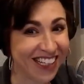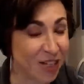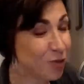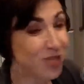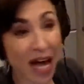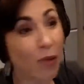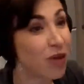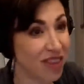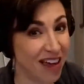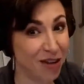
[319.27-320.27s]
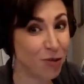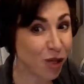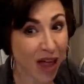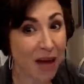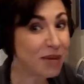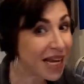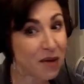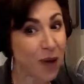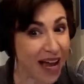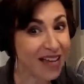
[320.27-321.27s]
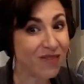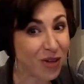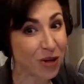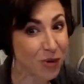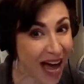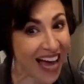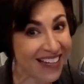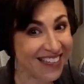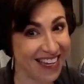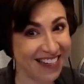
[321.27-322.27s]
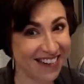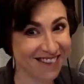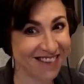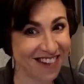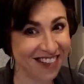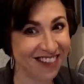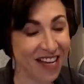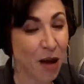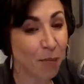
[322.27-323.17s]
You dealt with it. You climbed anyway, even though you had sand in your shoe.